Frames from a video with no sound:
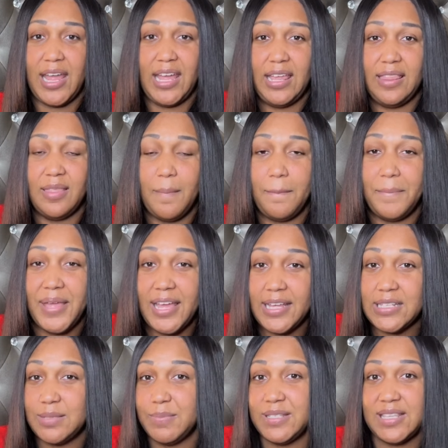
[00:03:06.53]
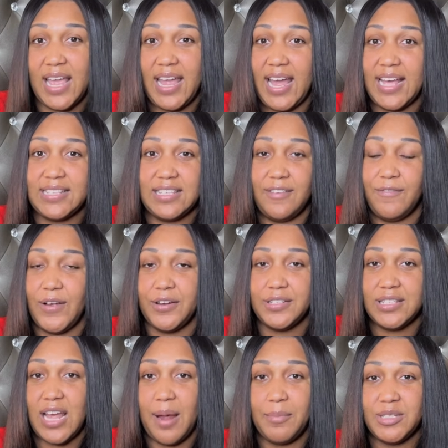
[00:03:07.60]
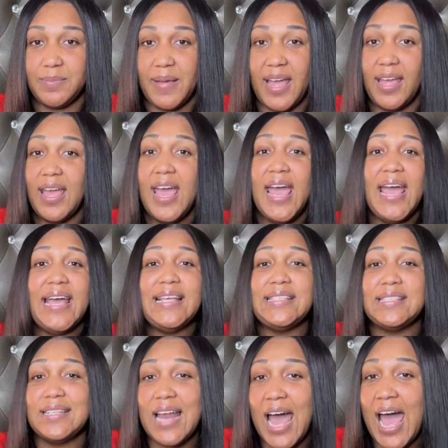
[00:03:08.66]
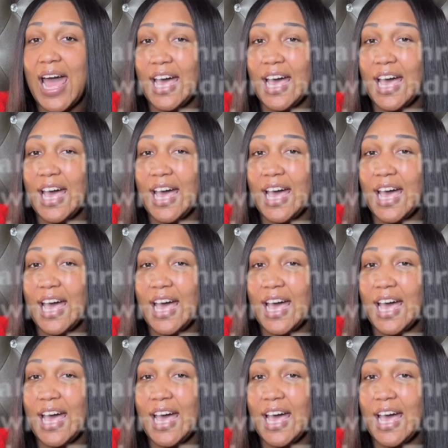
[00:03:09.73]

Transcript: and the biggest mistake I see first-timers make is not